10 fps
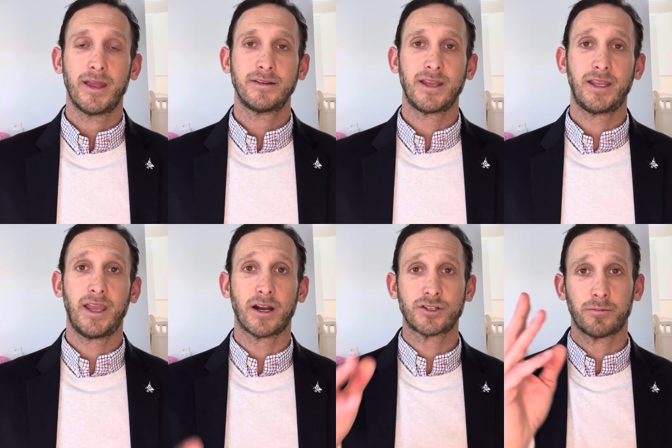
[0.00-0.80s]
Take
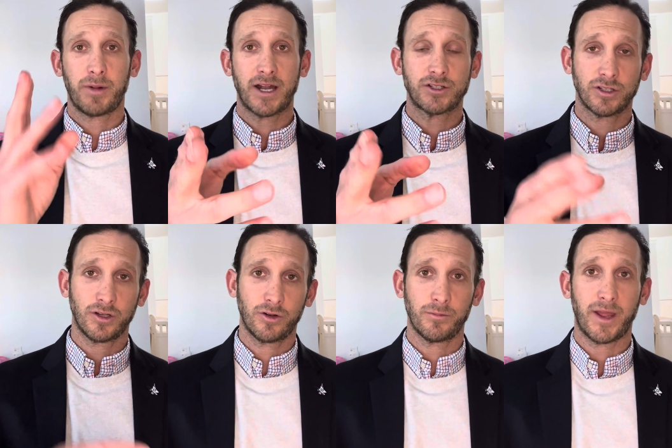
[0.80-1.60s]
care, Shabbat
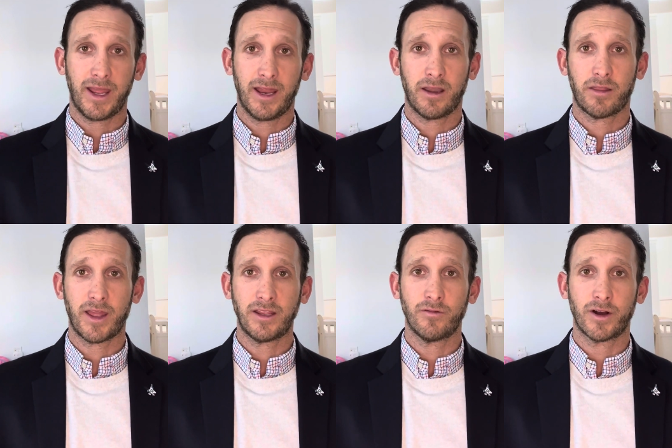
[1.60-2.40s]
Shalom, and
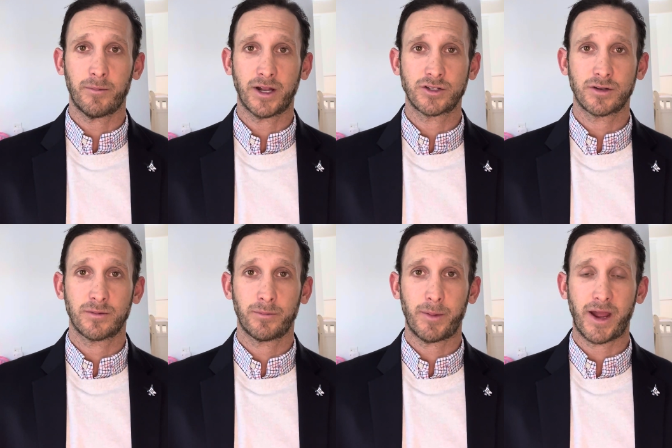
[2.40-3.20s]
thank you very much.
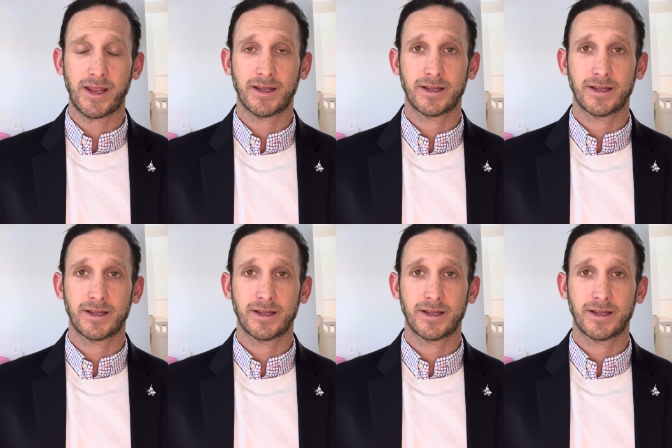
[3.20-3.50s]
Bye-bye.